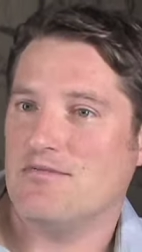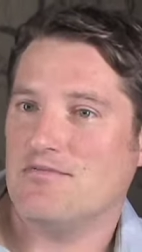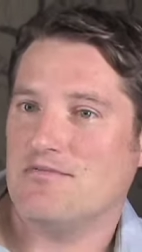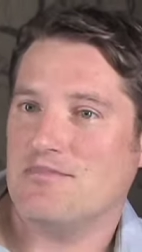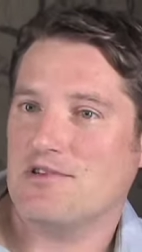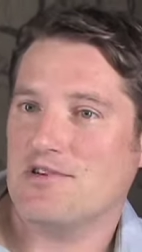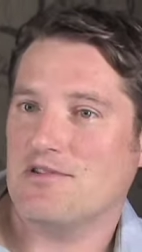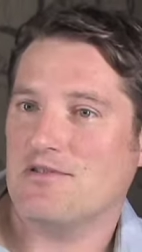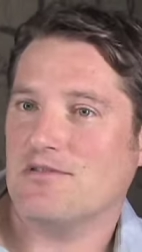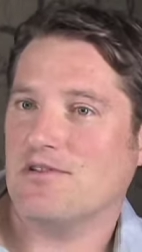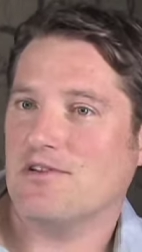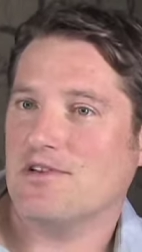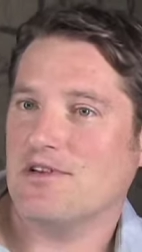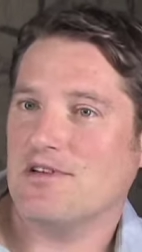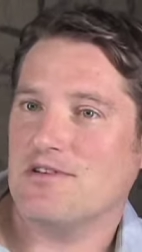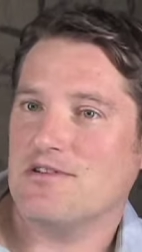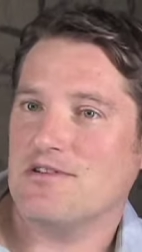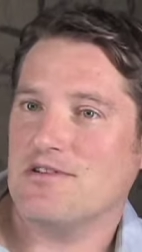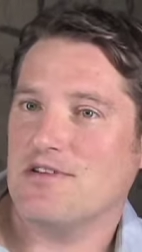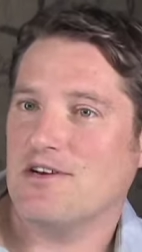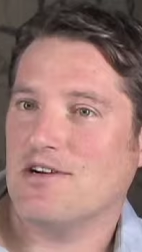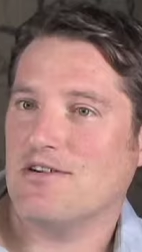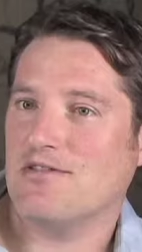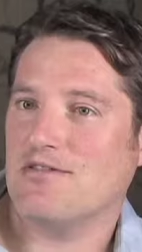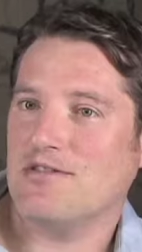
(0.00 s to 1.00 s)
Certainly,
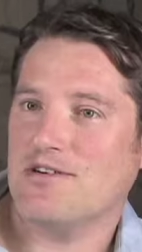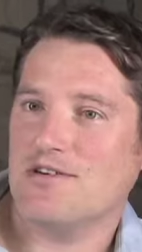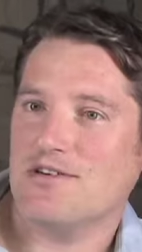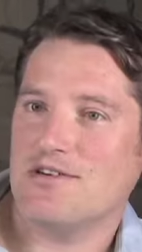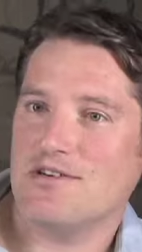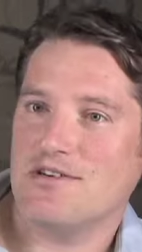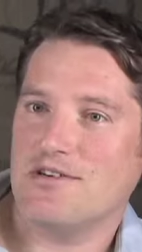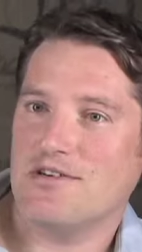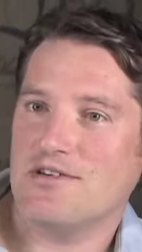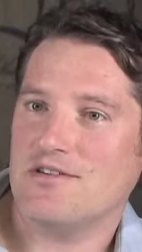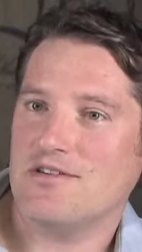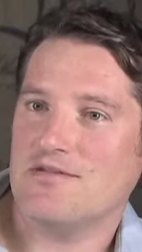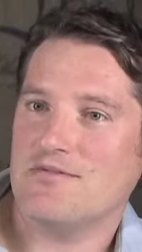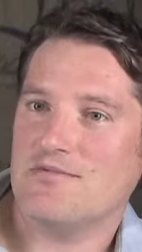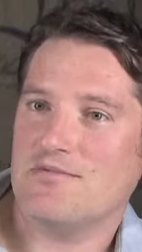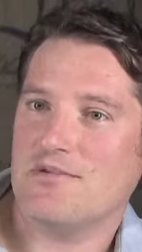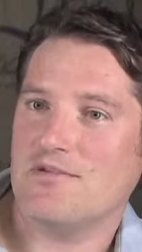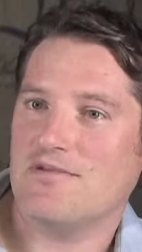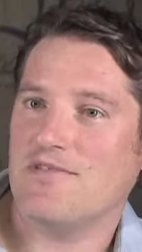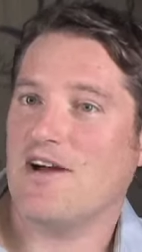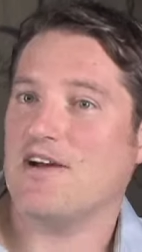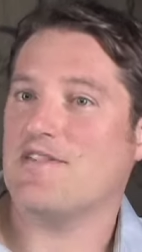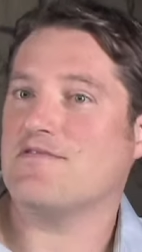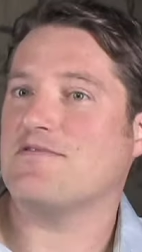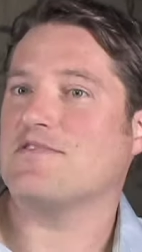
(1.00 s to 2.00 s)
it
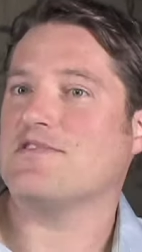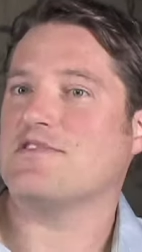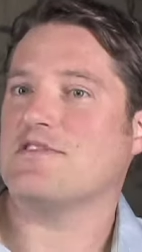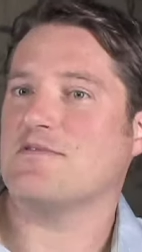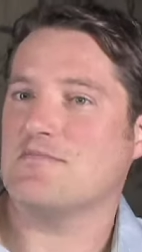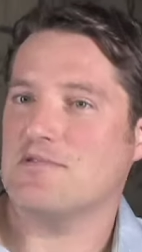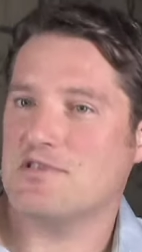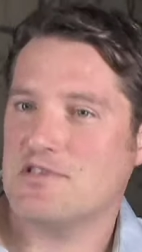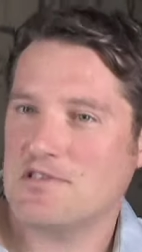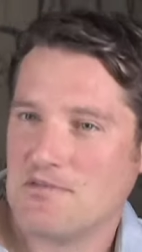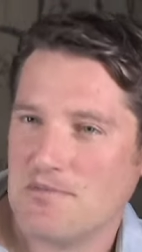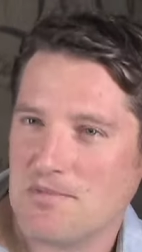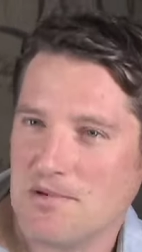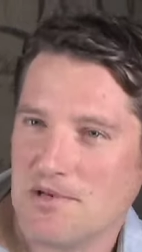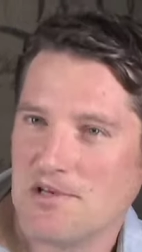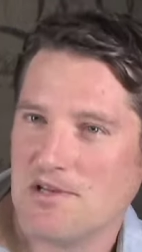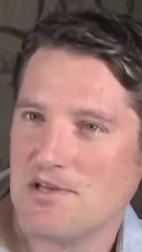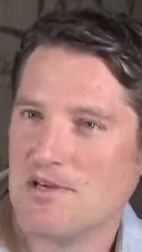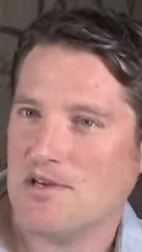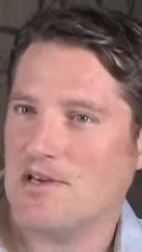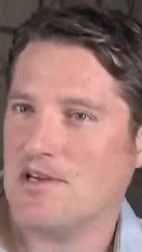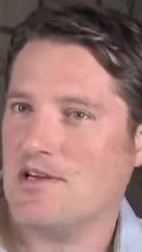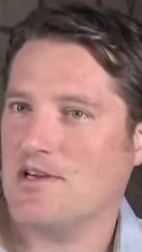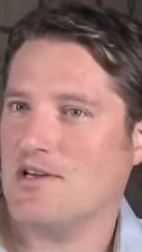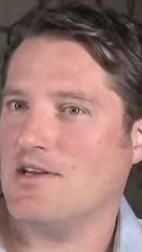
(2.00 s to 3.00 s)
provides for some
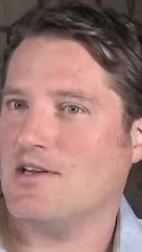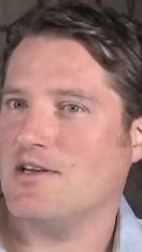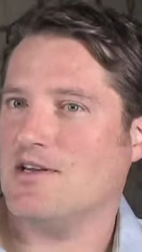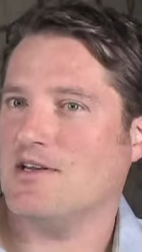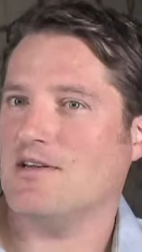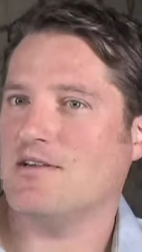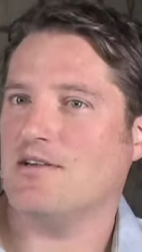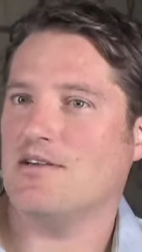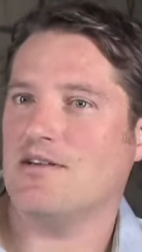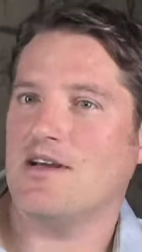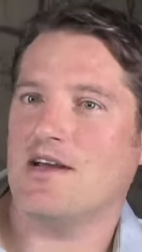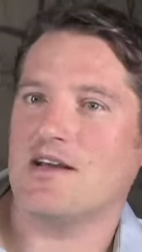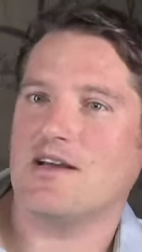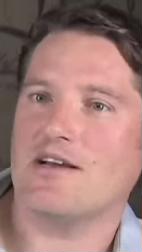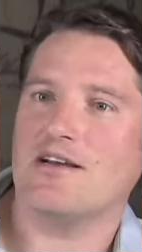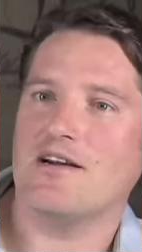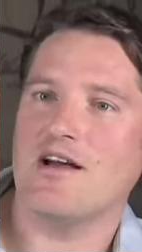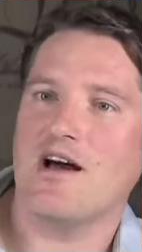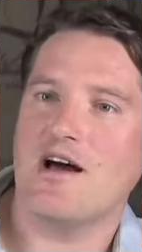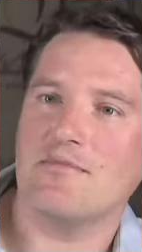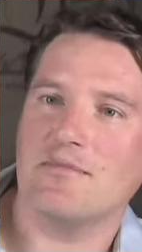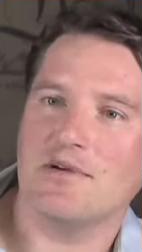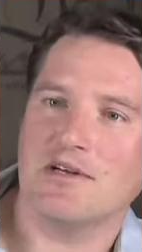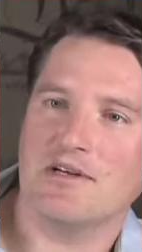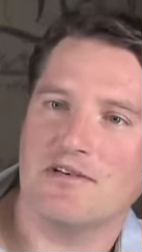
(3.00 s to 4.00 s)
stability and
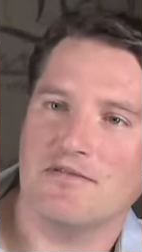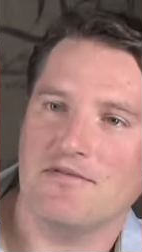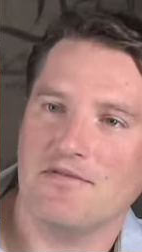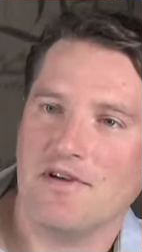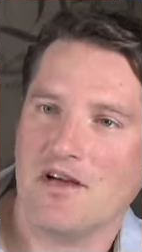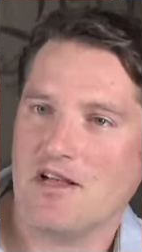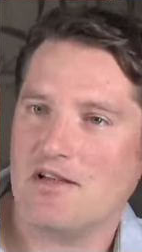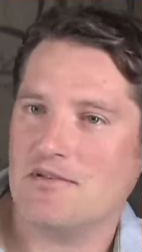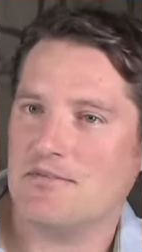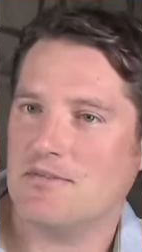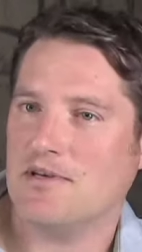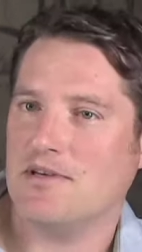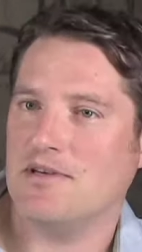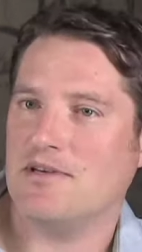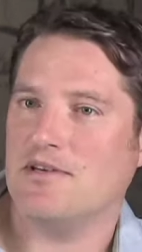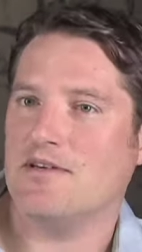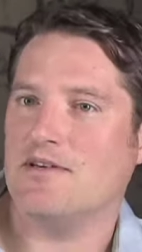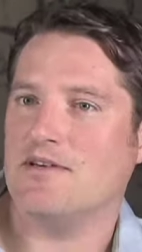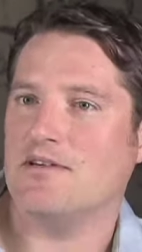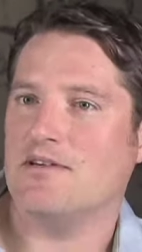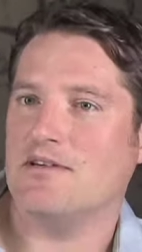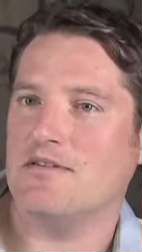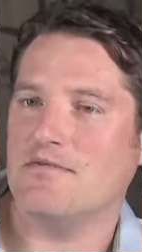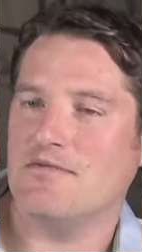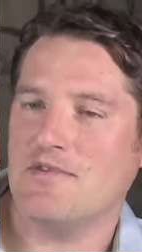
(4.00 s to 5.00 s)
economic development
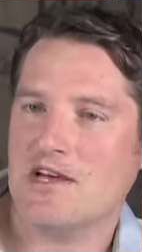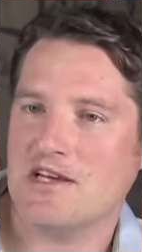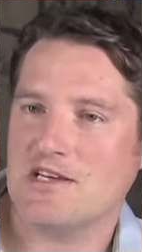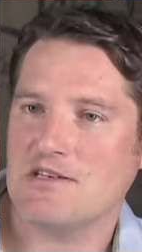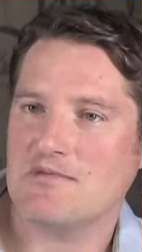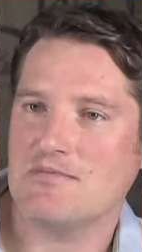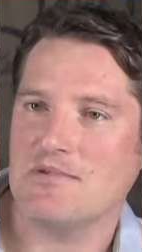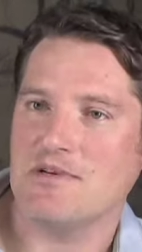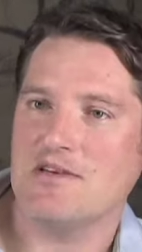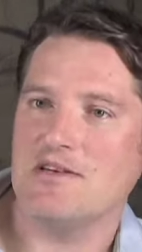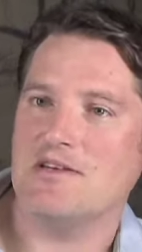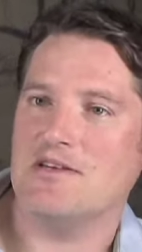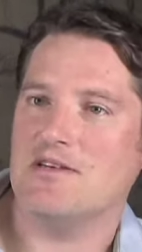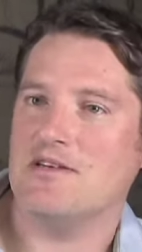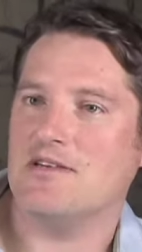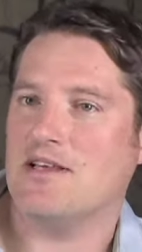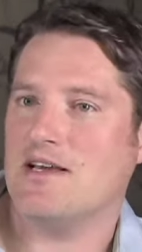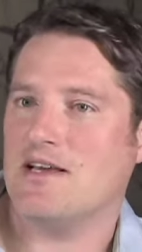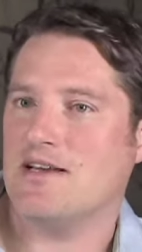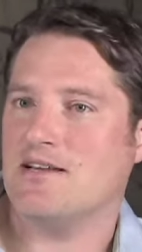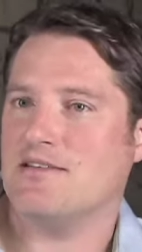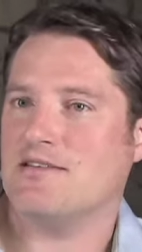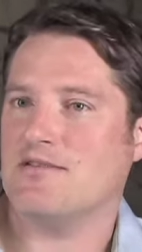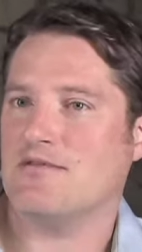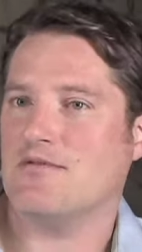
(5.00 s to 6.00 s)
and investment and
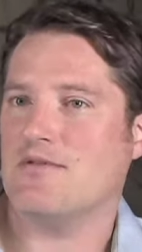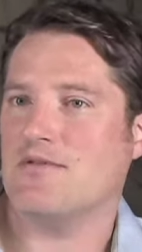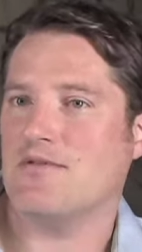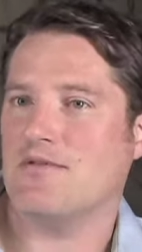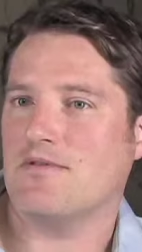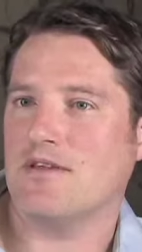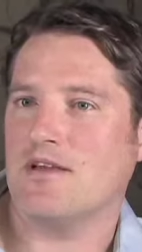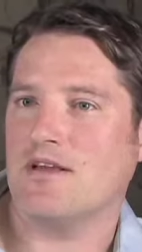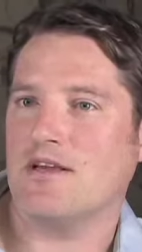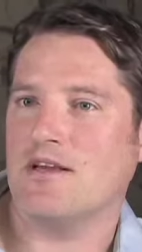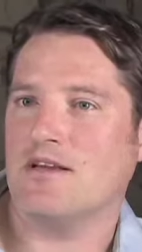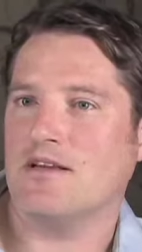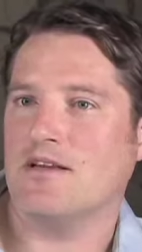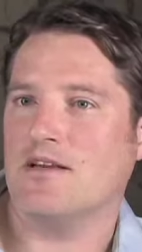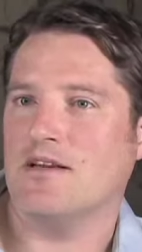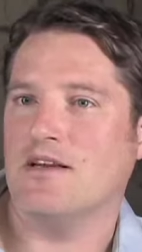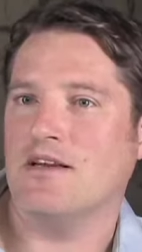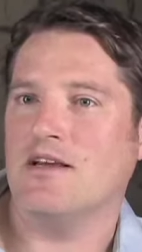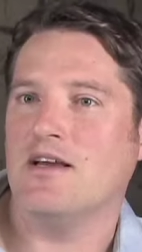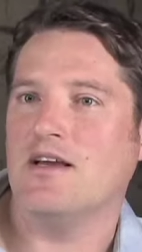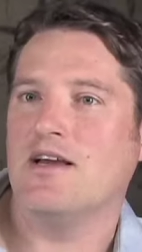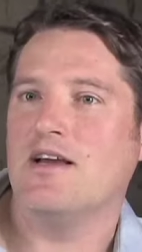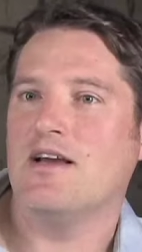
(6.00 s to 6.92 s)
that sort of thing.